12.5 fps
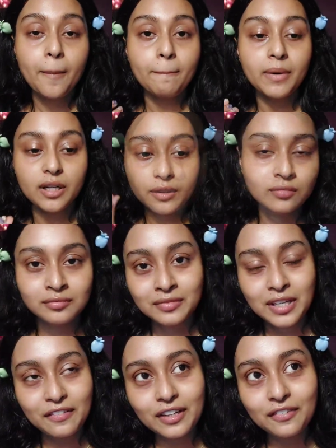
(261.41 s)
But
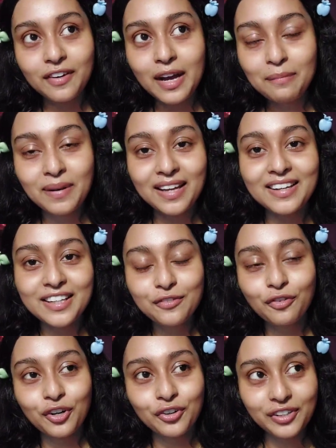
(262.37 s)
even if I blend it
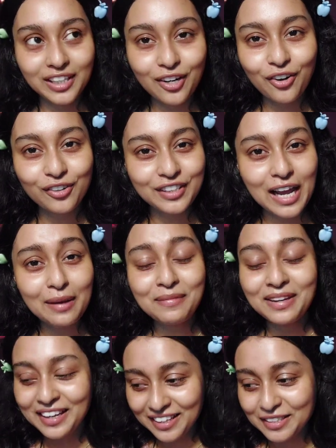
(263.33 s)
for a really long time,
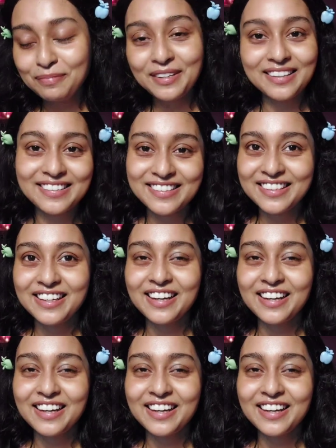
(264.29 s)
it peels.